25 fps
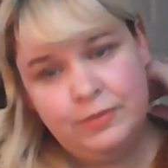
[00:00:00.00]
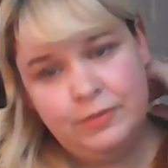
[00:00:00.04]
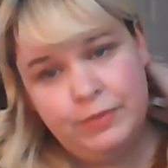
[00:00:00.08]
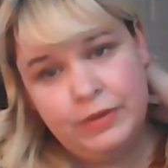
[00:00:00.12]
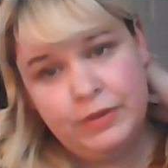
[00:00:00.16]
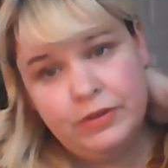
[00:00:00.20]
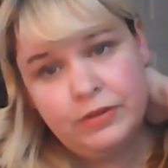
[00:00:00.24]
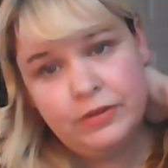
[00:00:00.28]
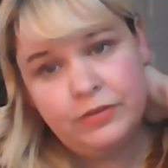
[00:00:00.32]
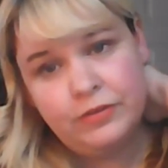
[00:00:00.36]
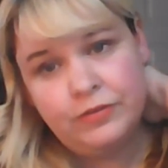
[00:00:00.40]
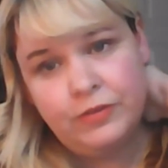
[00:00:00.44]

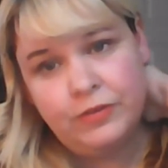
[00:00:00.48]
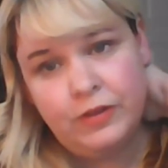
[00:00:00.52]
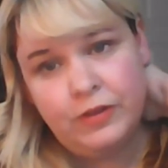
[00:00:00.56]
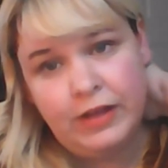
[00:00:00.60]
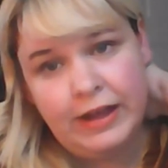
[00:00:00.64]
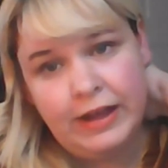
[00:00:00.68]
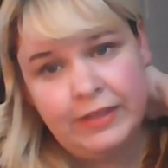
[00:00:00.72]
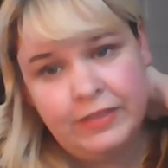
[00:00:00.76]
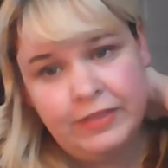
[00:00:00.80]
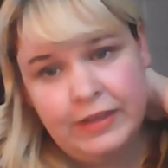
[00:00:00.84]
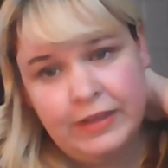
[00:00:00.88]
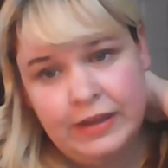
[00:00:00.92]
beautiful.
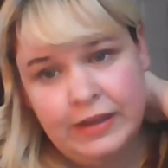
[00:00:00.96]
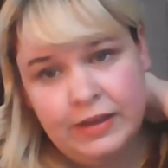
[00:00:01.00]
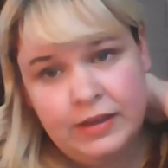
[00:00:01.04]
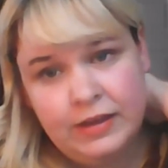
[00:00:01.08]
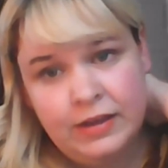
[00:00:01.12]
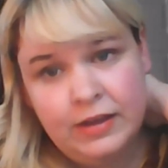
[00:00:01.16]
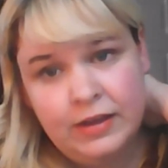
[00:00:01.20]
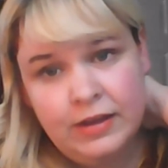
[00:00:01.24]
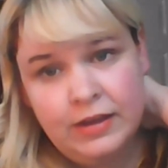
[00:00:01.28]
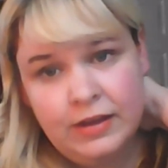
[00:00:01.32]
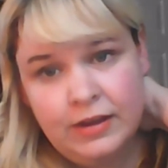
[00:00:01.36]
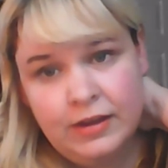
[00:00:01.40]
I think
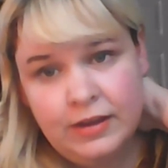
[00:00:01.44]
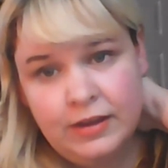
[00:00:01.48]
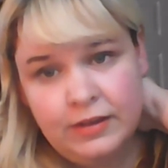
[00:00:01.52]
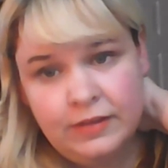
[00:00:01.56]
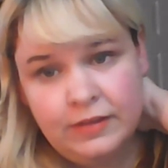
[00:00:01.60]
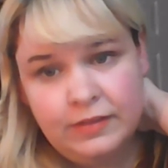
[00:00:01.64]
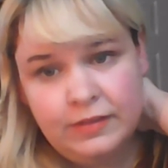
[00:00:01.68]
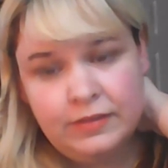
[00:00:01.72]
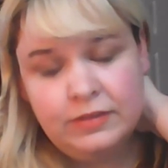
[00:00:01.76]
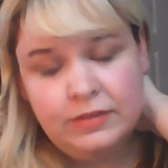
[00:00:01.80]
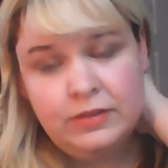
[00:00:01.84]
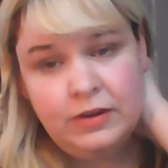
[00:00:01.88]

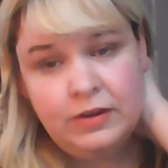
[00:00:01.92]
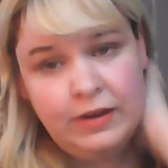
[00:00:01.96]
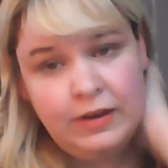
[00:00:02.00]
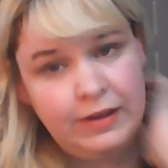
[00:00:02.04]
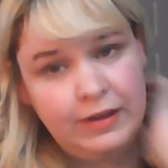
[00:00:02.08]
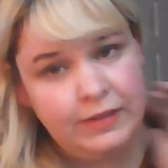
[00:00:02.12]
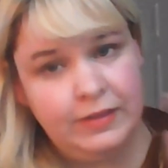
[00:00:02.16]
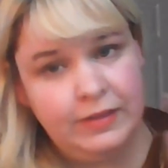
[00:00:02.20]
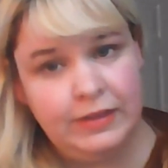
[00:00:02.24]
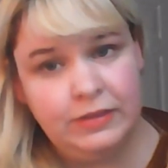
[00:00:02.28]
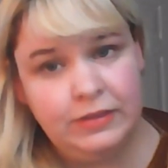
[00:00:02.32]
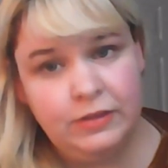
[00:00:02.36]

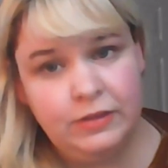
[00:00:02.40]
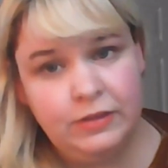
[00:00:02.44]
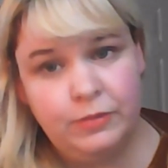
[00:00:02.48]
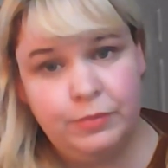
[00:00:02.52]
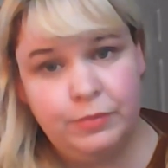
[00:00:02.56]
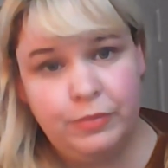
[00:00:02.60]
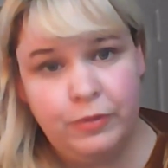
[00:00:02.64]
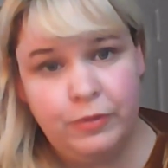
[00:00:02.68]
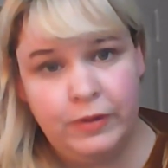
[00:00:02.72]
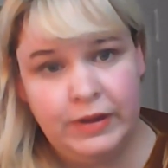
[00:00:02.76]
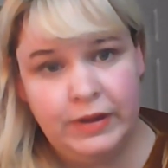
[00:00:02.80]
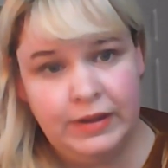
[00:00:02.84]
the
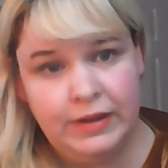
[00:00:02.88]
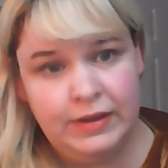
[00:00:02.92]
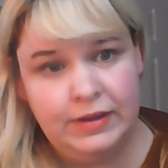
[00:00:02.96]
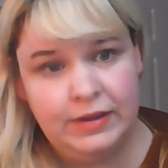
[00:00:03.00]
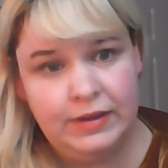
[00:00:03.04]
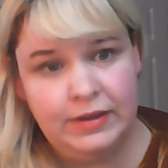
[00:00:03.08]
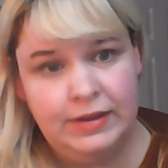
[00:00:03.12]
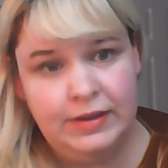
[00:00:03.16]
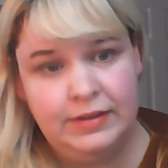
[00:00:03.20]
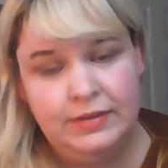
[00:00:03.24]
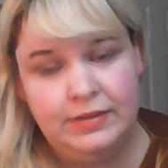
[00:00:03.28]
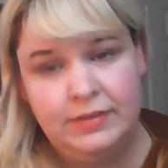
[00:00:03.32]
point
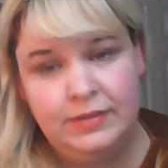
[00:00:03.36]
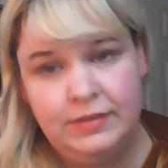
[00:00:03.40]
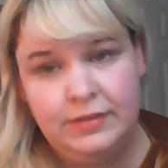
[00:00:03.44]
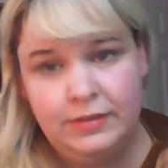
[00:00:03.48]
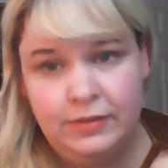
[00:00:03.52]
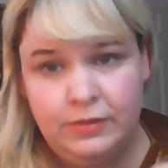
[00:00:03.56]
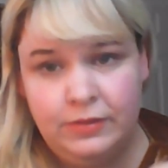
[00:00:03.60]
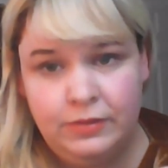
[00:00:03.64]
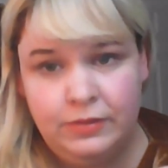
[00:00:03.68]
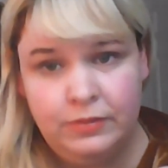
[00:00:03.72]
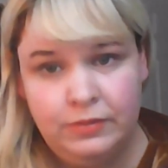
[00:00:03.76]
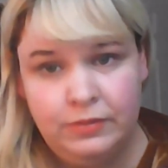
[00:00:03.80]
connects
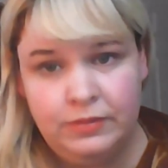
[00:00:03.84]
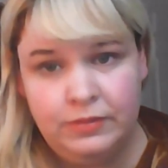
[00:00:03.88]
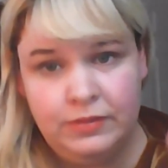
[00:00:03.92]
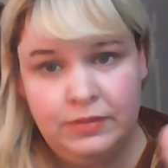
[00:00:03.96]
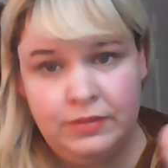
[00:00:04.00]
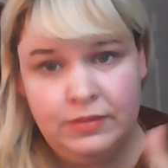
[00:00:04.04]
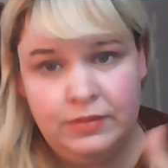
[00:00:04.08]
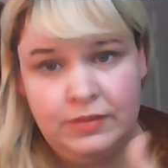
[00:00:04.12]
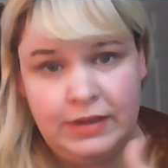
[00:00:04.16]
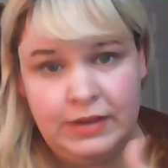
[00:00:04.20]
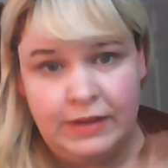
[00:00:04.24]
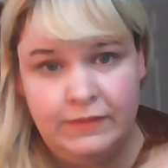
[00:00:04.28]
to
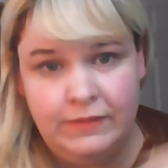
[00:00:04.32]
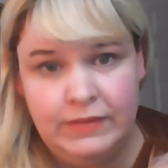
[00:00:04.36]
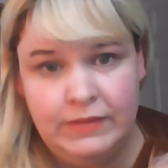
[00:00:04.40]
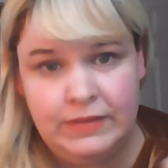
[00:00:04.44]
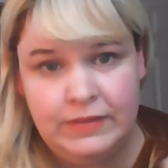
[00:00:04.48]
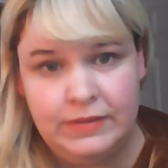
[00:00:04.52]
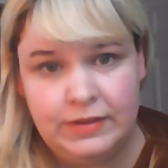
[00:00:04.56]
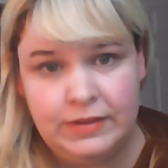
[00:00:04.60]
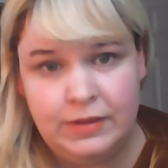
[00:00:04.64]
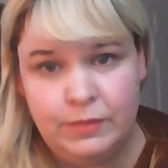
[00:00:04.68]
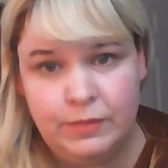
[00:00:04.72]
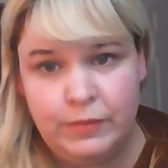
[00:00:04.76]

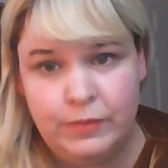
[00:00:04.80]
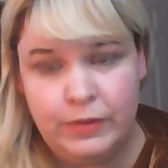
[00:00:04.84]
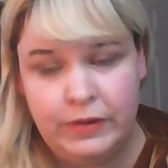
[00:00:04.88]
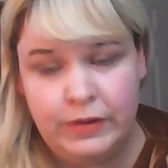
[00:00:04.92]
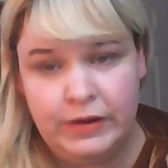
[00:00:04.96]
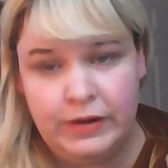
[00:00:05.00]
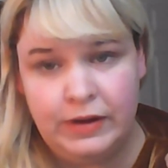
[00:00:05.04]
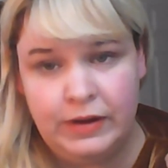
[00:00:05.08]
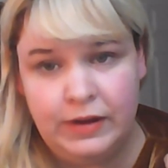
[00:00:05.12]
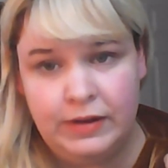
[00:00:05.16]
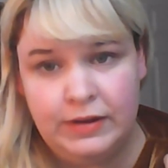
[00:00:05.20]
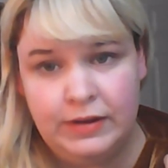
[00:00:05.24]
Devin's
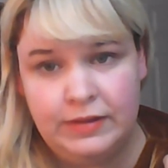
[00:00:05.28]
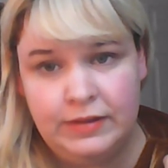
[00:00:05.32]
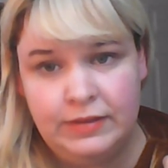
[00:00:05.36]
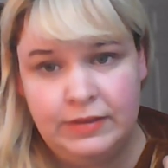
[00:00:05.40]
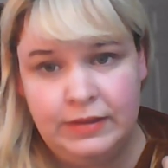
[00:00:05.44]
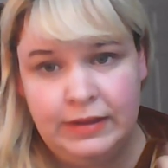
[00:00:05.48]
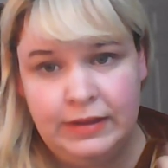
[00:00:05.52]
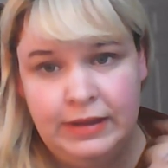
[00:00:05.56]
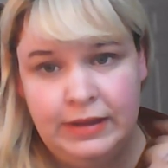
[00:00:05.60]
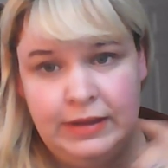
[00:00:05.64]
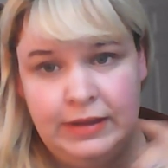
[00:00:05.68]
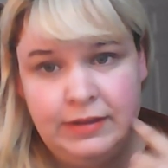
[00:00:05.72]
component,
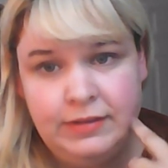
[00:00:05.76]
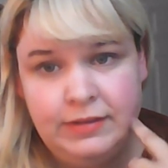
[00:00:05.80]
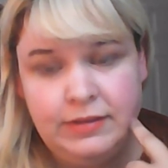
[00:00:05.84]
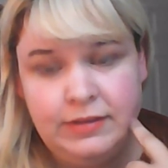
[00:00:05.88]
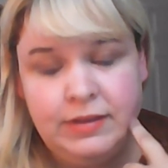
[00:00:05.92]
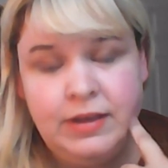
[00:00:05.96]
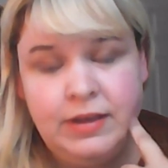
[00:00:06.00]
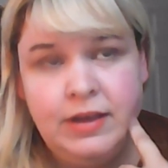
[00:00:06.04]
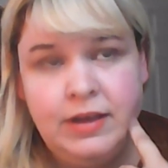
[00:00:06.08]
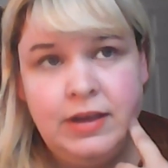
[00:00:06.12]
honestly, is